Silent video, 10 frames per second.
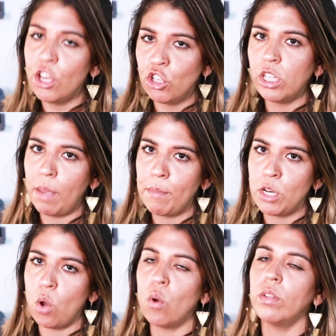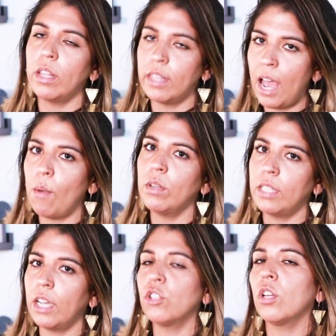she let me know that that was
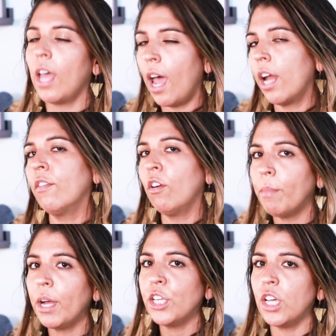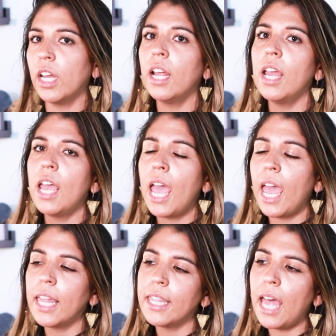actually out of her budget
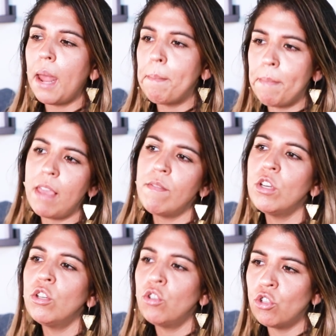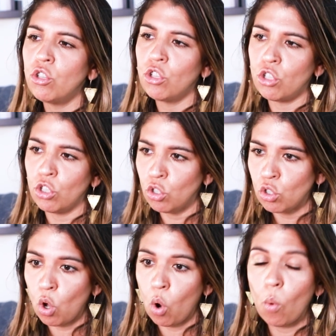and that maybe she should
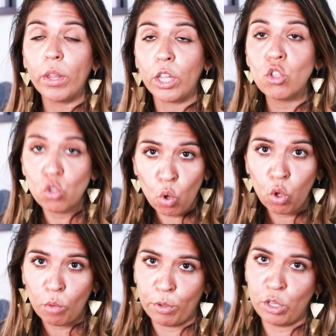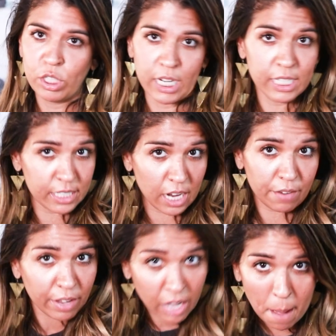just go with a solo person instead
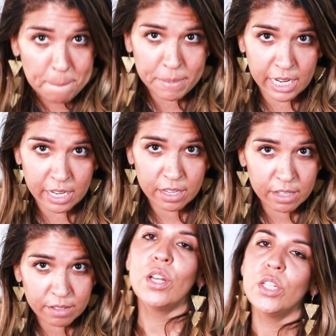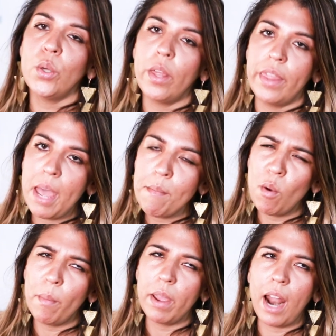of a company. So in that
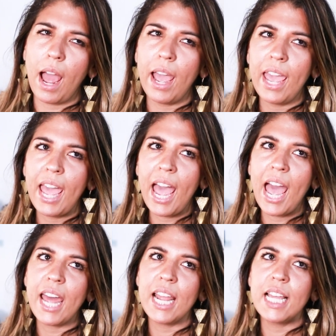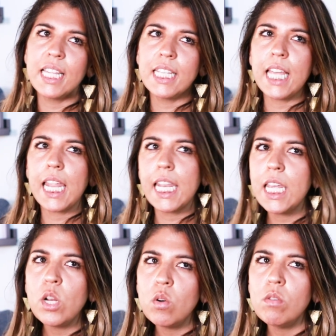moment, I had this
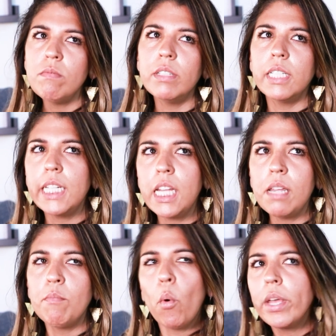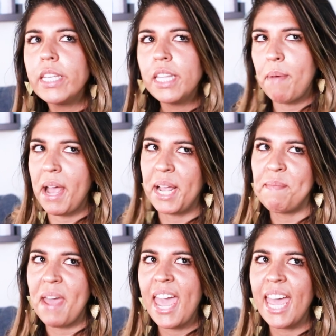little tiny voice in the back of
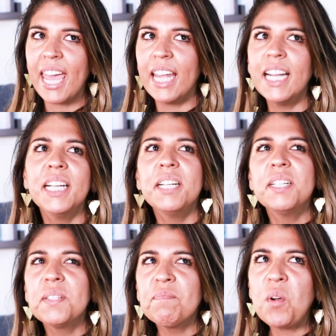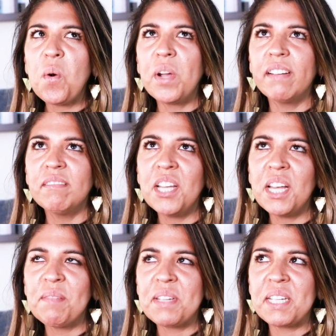my head
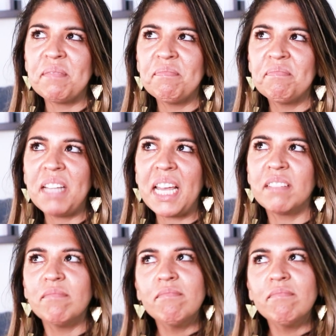telling me like,